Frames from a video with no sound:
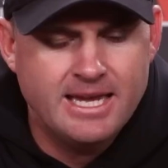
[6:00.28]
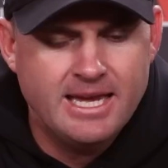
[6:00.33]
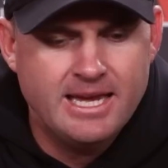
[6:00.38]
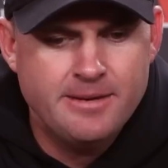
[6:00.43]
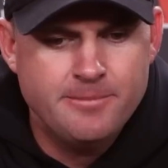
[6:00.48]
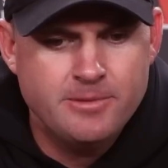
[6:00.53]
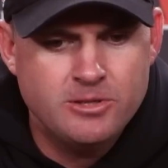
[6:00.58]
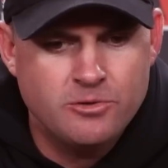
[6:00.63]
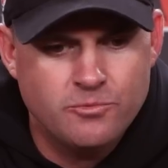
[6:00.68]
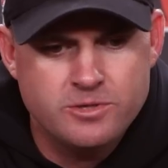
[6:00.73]

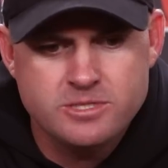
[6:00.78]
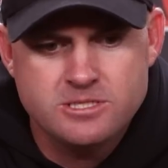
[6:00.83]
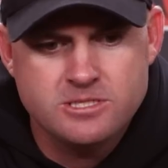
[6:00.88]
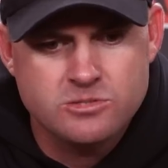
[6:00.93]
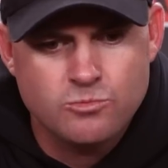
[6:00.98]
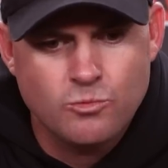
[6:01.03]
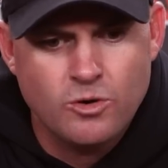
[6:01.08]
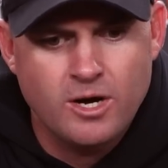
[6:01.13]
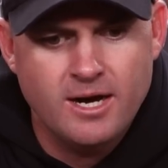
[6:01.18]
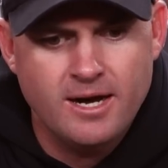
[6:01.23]
game and the
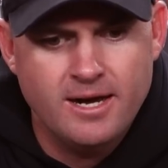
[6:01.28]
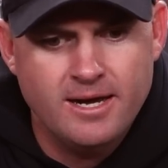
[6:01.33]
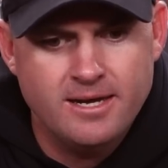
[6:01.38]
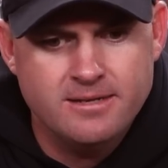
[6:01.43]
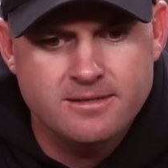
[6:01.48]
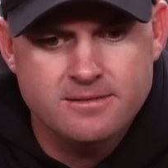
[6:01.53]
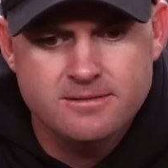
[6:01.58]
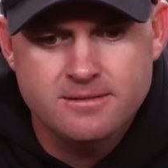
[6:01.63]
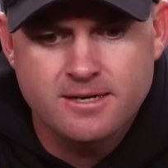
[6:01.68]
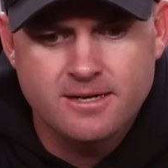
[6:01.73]
reasons
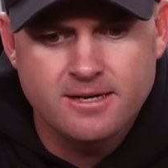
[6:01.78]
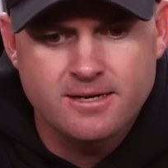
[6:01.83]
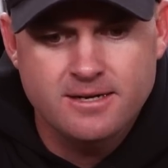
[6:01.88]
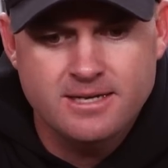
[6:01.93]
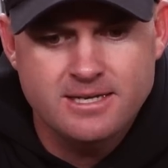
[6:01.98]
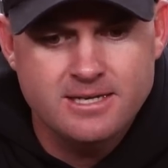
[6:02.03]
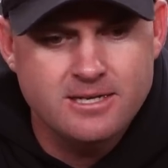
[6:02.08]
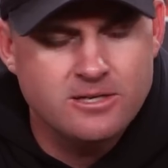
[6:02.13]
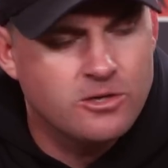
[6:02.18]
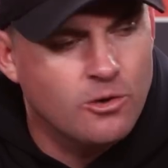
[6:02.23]
why
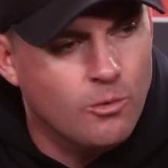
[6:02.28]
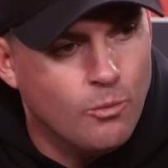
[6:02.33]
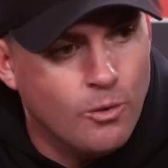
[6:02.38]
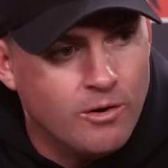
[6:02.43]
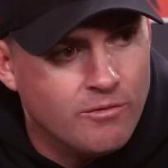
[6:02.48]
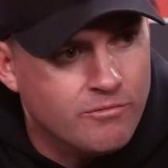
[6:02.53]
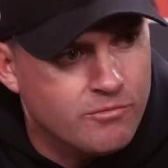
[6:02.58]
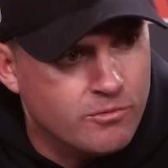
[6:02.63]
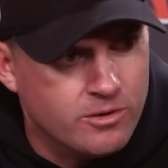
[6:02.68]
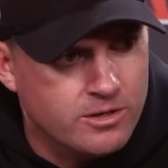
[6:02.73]
it didn't go
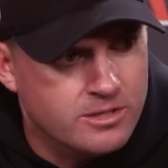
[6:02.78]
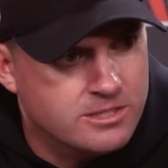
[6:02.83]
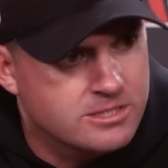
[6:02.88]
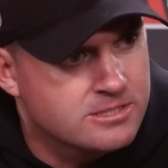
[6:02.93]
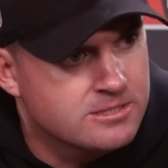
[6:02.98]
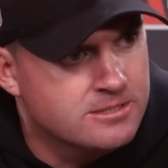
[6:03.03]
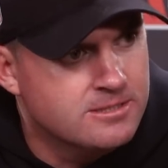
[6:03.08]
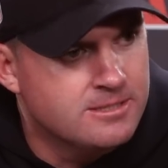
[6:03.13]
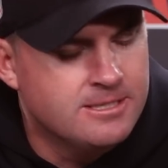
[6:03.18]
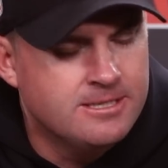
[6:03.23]
well for
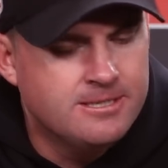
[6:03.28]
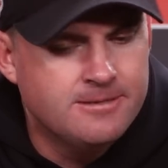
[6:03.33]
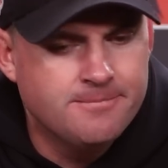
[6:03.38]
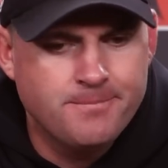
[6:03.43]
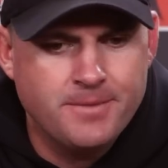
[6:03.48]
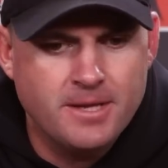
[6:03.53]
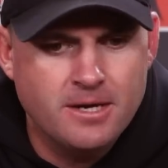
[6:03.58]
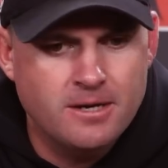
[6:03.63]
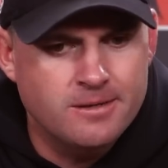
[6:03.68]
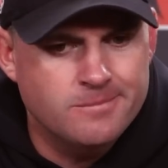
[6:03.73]
us.
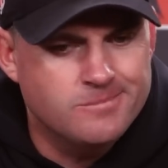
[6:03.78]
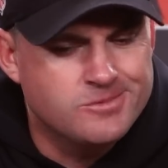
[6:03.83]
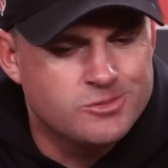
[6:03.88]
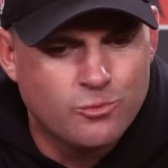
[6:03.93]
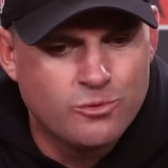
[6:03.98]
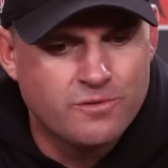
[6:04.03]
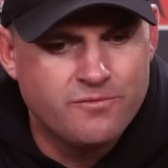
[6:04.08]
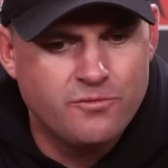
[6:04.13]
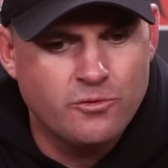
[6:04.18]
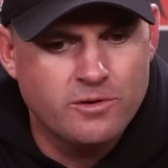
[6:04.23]
So
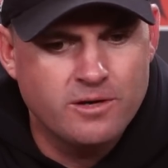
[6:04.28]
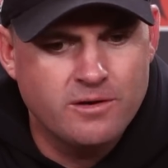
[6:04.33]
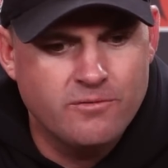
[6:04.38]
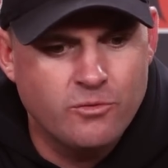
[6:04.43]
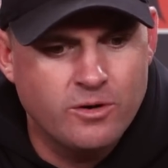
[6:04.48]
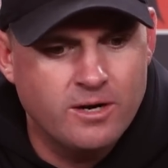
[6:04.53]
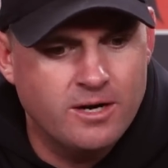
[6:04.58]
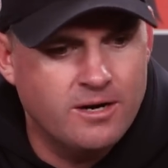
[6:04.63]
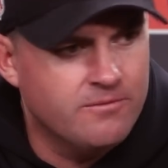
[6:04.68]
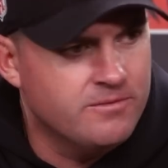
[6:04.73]
we're fully
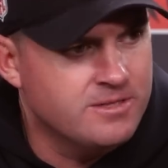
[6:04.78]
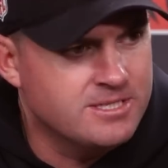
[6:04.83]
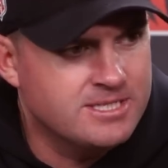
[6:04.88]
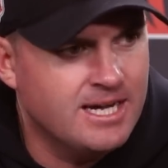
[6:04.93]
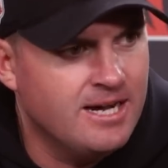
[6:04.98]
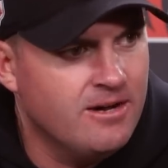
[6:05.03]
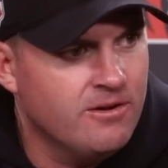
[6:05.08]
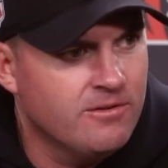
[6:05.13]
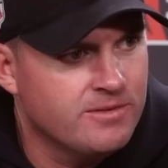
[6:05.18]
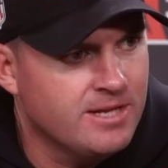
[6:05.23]
aware of the
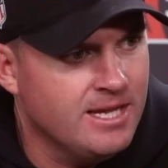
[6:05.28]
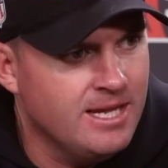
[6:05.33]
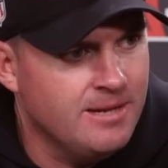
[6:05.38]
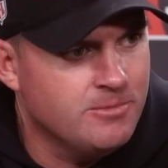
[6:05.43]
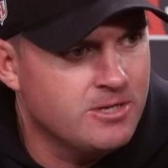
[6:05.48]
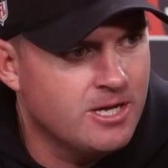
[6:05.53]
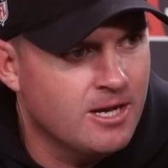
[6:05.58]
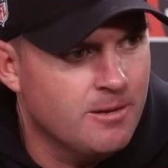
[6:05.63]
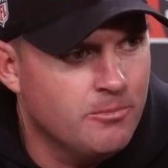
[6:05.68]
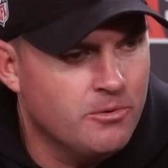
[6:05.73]
style of game
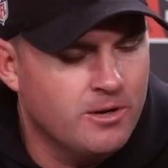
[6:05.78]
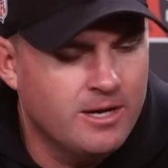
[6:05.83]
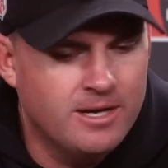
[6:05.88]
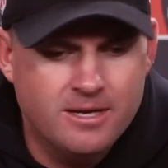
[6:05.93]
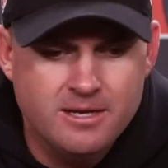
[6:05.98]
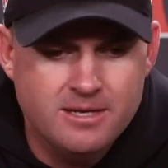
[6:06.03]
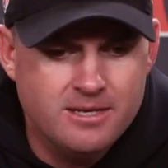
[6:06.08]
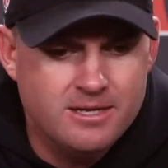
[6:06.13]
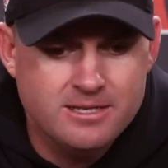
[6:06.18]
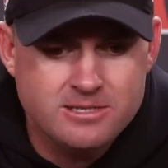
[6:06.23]
you got to play.
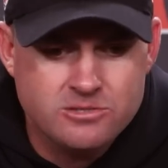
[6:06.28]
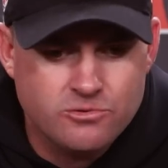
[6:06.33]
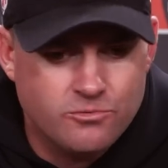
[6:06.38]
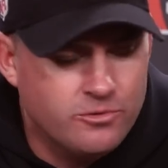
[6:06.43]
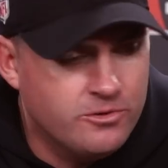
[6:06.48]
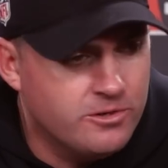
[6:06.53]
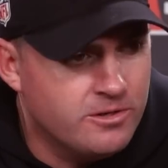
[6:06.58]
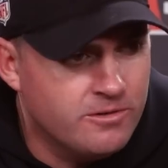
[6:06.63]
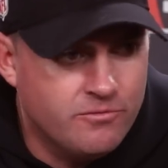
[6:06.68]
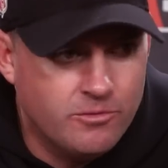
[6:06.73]
It's a
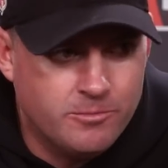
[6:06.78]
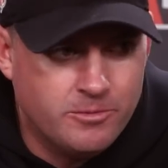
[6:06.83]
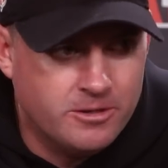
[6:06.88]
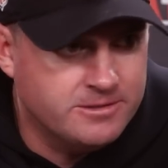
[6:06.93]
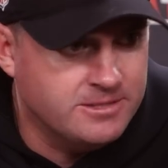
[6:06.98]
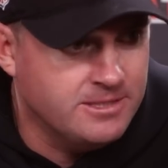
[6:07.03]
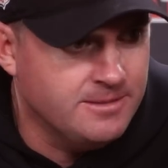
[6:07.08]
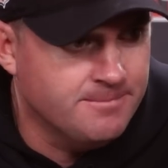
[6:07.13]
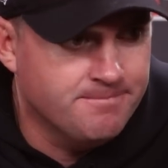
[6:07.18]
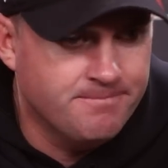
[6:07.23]
really good football
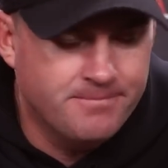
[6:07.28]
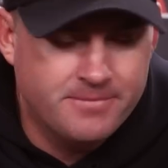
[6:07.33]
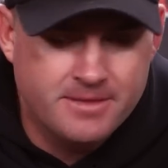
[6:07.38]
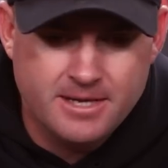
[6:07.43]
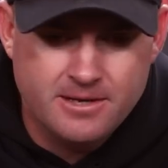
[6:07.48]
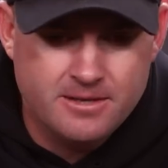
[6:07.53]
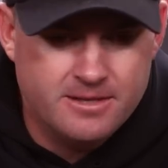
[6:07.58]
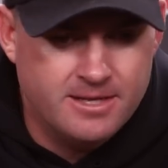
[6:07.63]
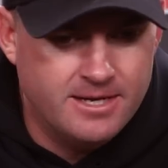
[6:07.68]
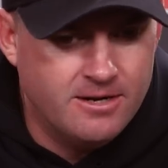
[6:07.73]
team.
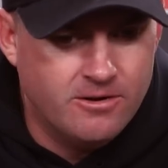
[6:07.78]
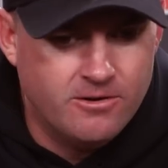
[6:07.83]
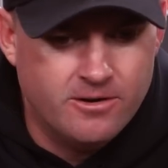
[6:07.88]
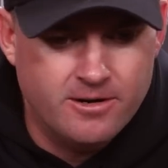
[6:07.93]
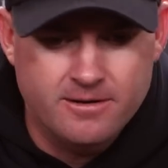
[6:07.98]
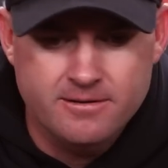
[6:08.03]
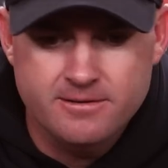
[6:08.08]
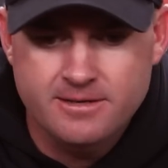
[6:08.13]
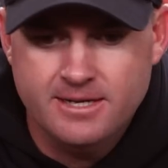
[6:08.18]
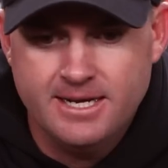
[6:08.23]
They
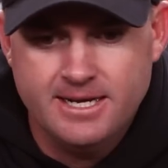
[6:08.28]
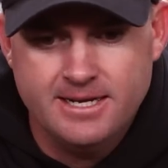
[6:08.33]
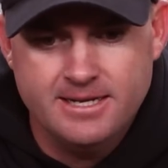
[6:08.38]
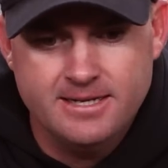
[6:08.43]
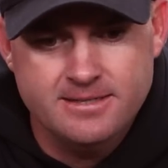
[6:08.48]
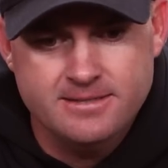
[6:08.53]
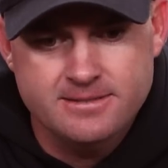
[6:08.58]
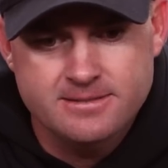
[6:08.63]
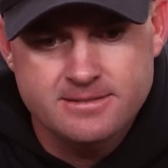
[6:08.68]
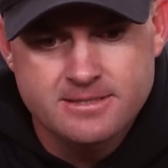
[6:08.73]
are,
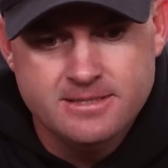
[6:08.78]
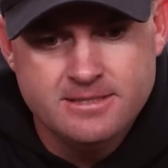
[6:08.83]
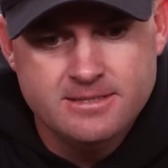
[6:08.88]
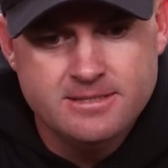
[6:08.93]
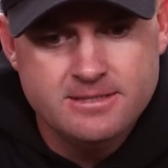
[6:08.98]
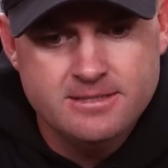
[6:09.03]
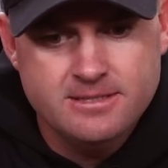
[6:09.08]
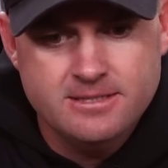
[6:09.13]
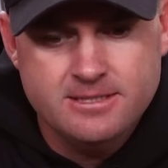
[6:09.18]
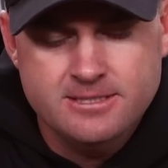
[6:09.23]
and.
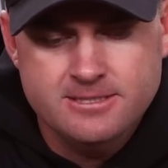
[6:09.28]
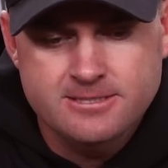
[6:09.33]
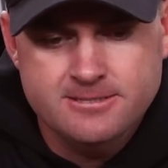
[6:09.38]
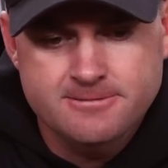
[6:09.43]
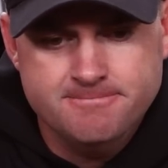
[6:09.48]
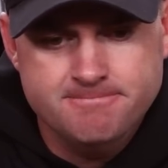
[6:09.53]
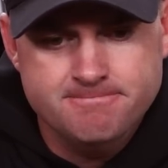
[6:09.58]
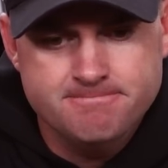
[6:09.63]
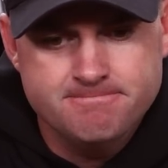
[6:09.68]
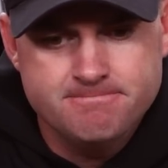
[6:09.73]

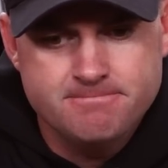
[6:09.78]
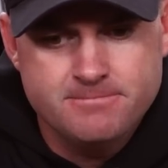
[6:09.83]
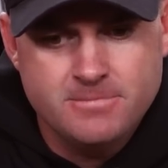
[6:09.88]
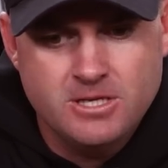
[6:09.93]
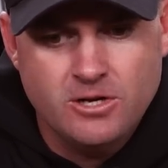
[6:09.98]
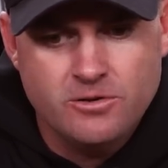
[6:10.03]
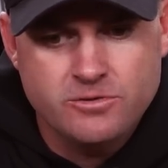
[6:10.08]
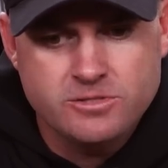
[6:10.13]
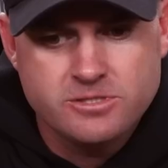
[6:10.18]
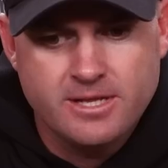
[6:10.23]

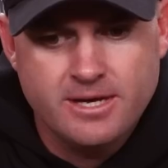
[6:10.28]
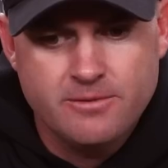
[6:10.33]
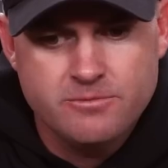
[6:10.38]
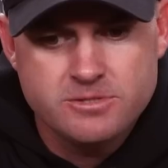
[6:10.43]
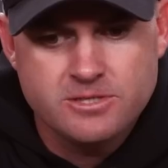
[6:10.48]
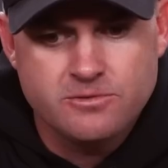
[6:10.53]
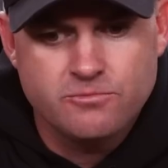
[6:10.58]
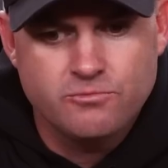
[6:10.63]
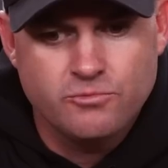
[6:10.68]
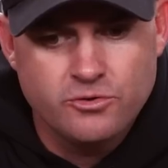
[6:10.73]
So that
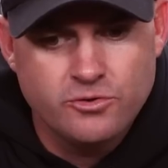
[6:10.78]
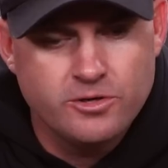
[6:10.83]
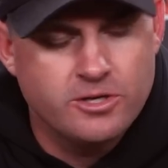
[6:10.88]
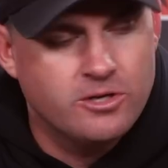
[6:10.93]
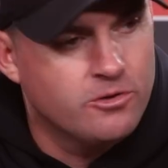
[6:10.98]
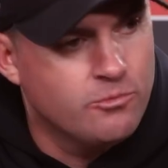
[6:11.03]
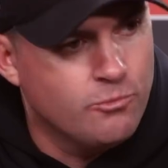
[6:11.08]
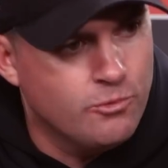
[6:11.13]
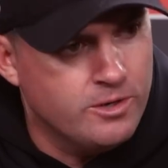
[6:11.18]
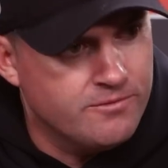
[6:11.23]
was a really
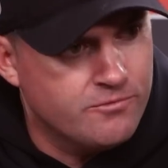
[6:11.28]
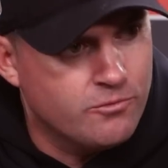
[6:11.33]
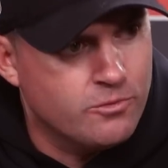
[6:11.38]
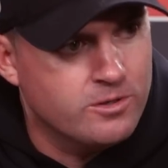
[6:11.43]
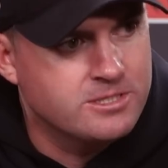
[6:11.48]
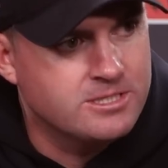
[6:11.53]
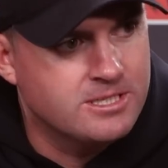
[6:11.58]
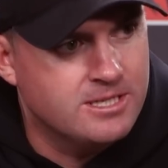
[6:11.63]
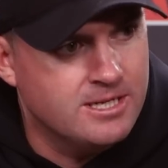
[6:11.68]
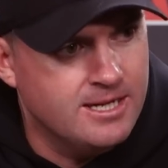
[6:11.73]
good win for
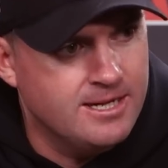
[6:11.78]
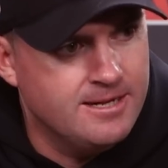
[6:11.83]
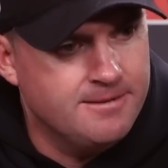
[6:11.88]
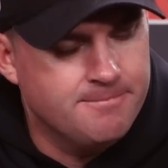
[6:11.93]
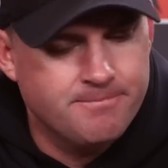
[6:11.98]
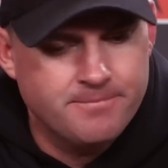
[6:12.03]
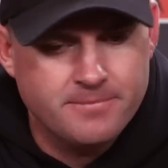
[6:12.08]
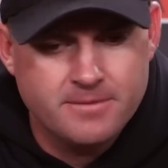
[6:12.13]
us today.